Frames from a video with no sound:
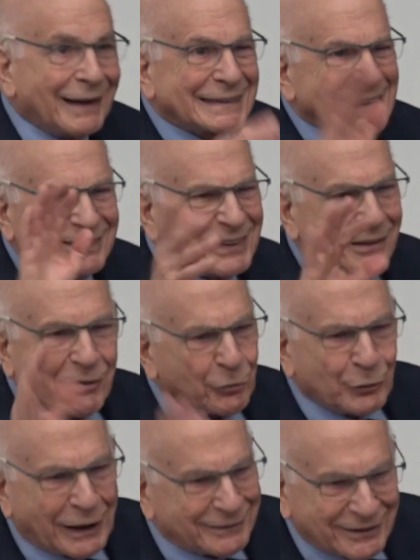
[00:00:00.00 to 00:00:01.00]
at least in
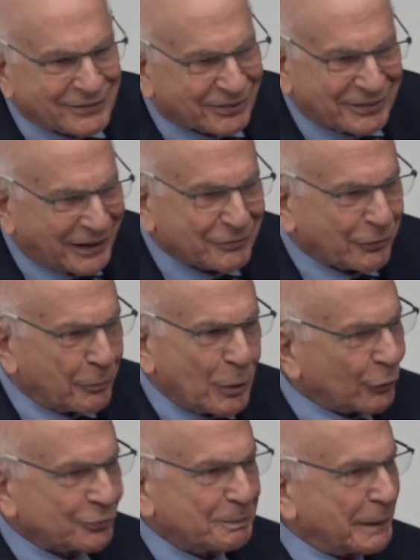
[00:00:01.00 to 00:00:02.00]
the United States for
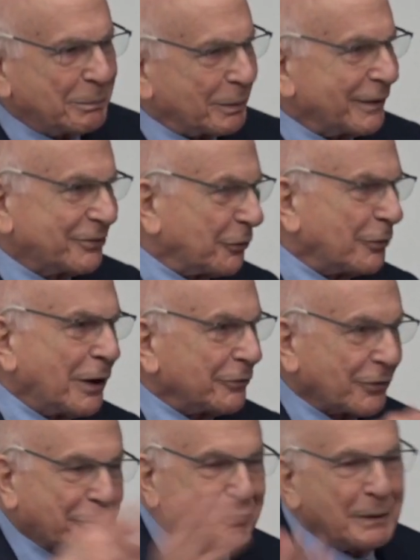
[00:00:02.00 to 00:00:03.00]
most people, it's
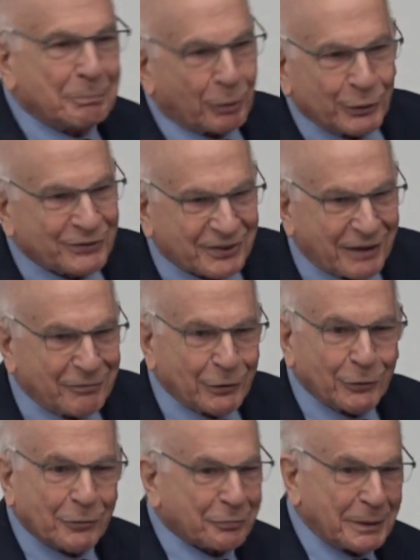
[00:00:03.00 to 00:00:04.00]
around 3.7
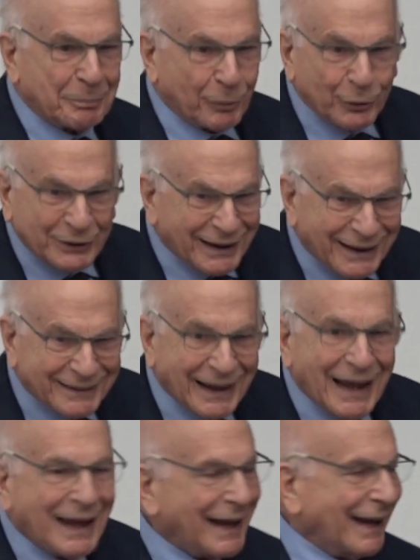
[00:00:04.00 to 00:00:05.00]
or
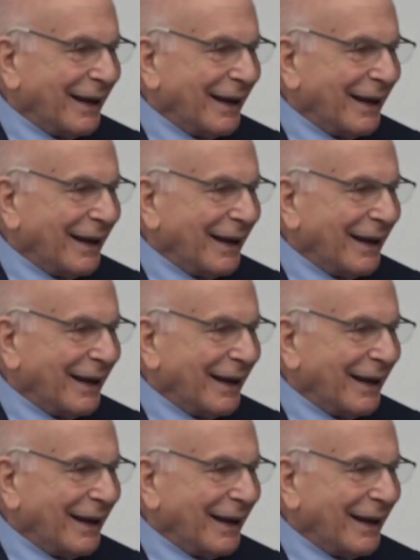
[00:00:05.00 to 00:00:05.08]
3.8.